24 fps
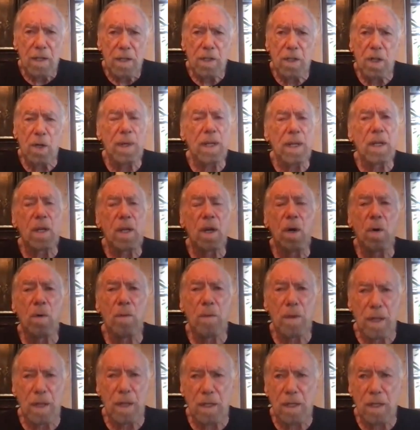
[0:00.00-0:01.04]
During
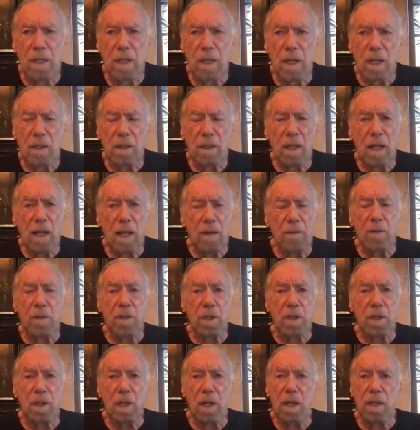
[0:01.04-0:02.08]
COVID, a lot of
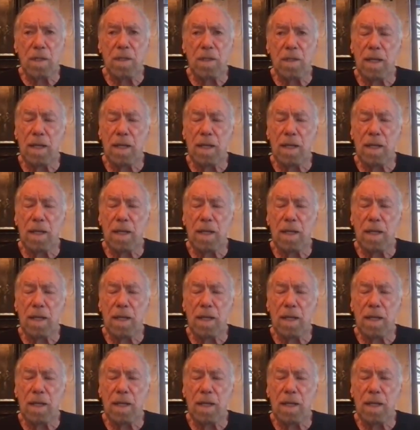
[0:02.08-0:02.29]
salons